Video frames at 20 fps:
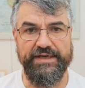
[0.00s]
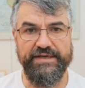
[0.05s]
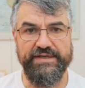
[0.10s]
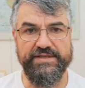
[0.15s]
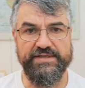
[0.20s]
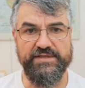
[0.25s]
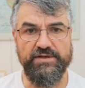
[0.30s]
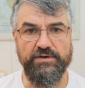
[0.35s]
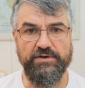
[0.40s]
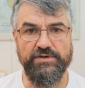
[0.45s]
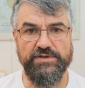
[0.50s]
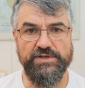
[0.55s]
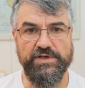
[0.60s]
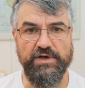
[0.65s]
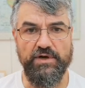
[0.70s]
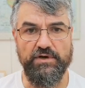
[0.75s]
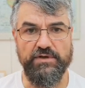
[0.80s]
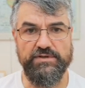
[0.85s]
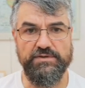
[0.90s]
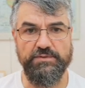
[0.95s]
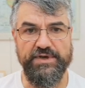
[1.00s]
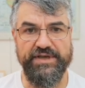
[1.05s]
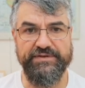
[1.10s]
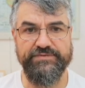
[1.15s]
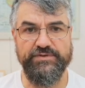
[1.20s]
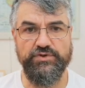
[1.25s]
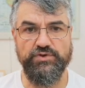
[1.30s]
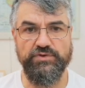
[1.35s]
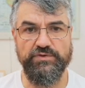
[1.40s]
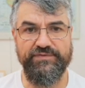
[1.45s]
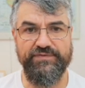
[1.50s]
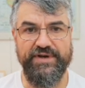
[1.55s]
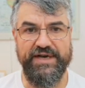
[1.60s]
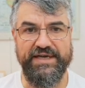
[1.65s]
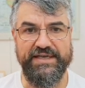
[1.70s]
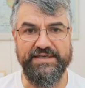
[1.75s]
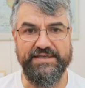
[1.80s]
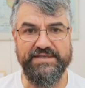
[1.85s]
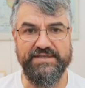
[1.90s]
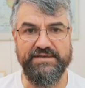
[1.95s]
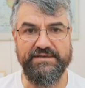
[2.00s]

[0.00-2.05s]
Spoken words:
source code. We have two files.